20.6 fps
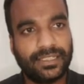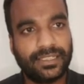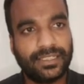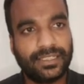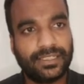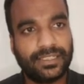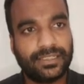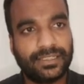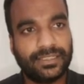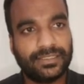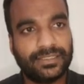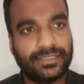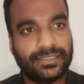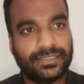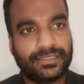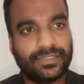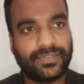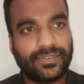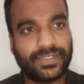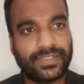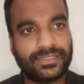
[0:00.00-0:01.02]
This is the
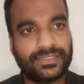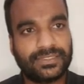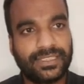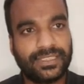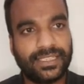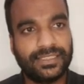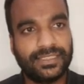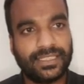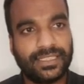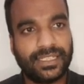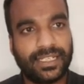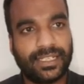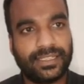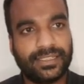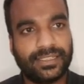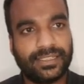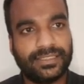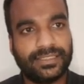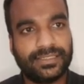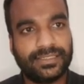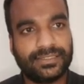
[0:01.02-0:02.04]
first change, and
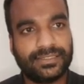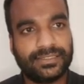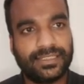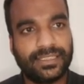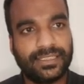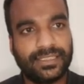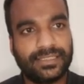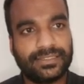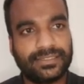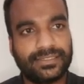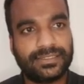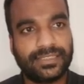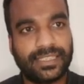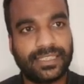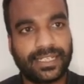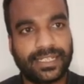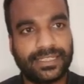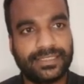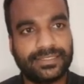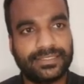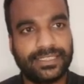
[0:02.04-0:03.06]
this is the
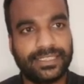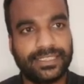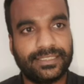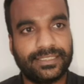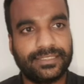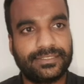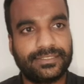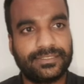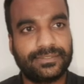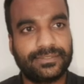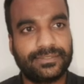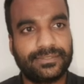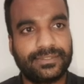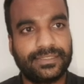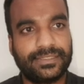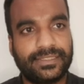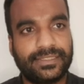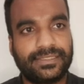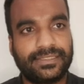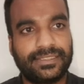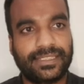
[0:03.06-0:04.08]
second change. This is
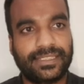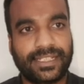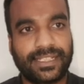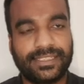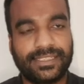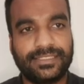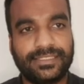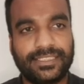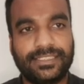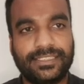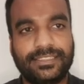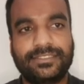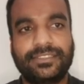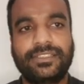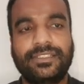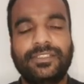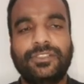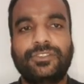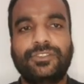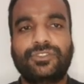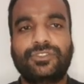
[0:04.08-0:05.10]
the second change.
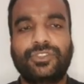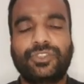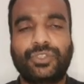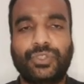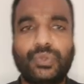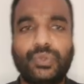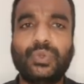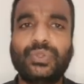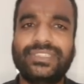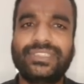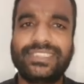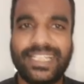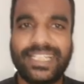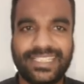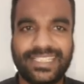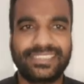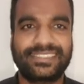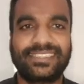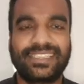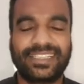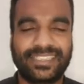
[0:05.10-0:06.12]
So 2
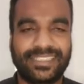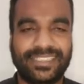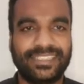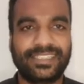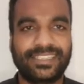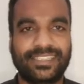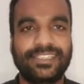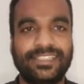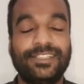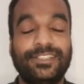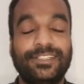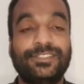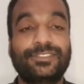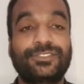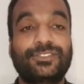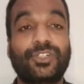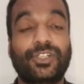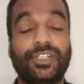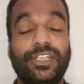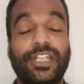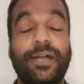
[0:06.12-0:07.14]
changes are there.
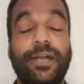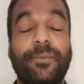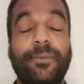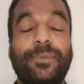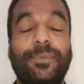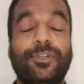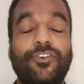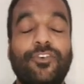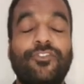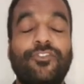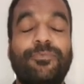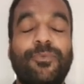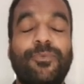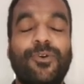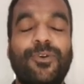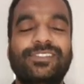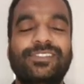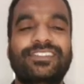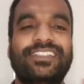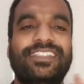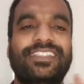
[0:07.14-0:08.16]
So number of
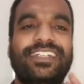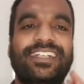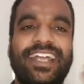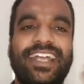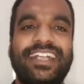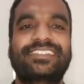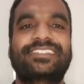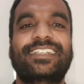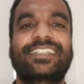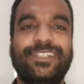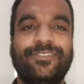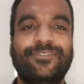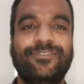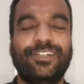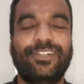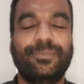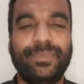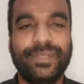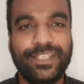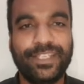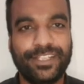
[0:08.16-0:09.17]
poles in the right side will
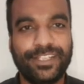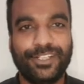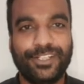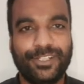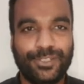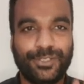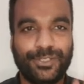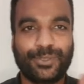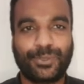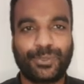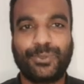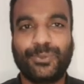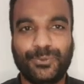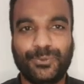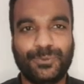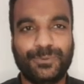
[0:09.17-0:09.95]
be 2.